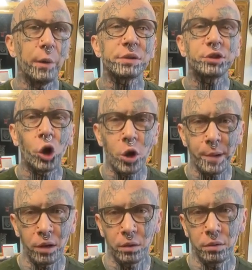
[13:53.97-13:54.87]
It was
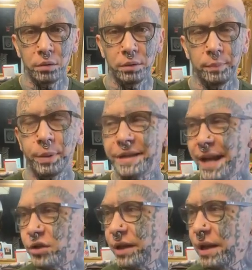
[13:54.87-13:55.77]
terminal,
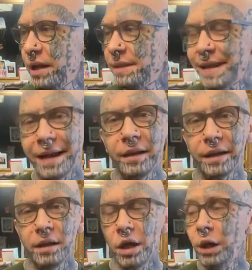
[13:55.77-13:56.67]
potentially
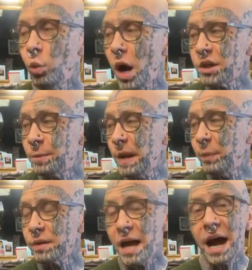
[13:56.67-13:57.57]
deadly. He watched
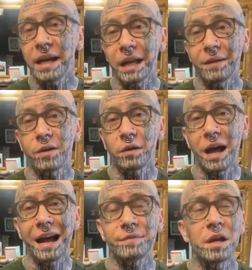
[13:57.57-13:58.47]
people die and give their
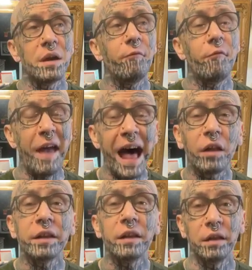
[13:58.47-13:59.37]
lives
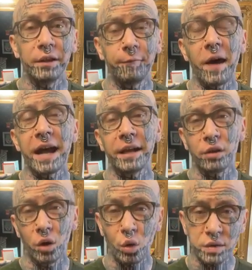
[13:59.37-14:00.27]
valiantly
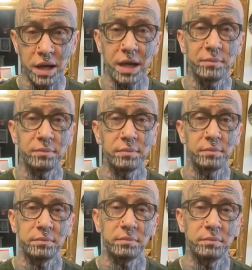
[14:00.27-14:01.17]
fighting the whole time.
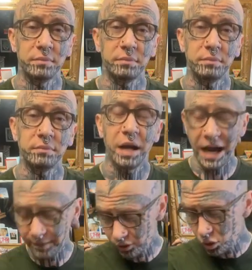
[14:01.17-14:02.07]
I